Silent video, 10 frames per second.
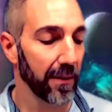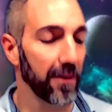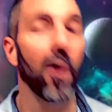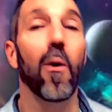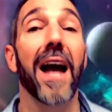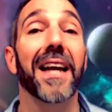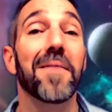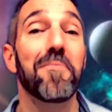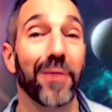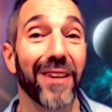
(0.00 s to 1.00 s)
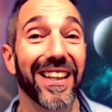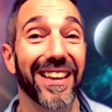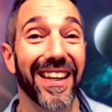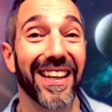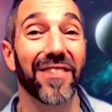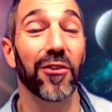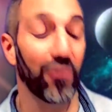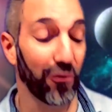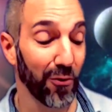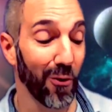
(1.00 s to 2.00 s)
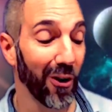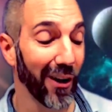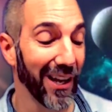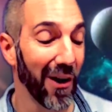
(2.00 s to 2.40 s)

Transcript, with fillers: Though I completely destroy